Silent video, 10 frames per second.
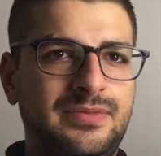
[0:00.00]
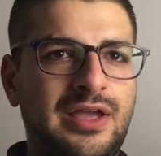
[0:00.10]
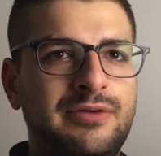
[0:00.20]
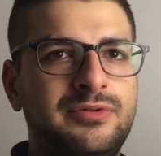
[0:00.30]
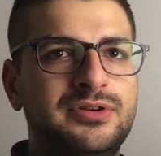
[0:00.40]

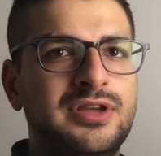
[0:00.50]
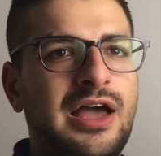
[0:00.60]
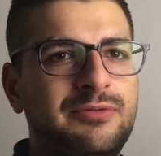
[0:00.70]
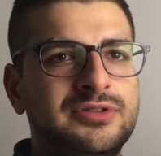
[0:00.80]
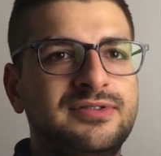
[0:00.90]
I
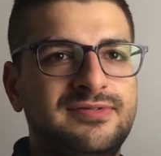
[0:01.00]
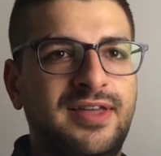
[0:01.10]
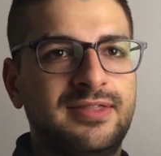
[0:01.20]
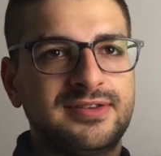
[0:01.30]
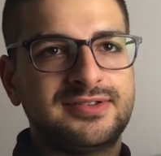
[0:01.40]
would
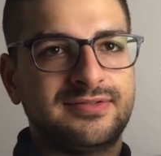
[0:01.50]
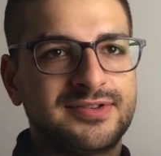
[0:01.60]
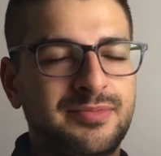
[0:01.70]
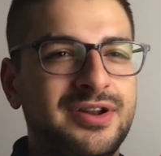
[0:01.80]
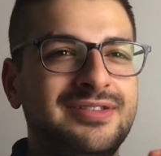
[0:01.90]
defend this if
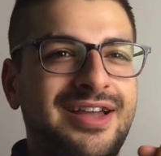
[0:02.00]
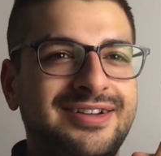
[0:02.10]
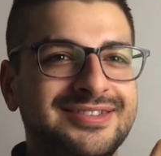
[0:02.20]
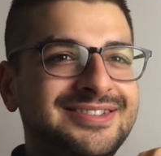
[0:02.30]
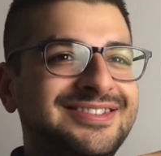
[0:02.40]
someone attacked me.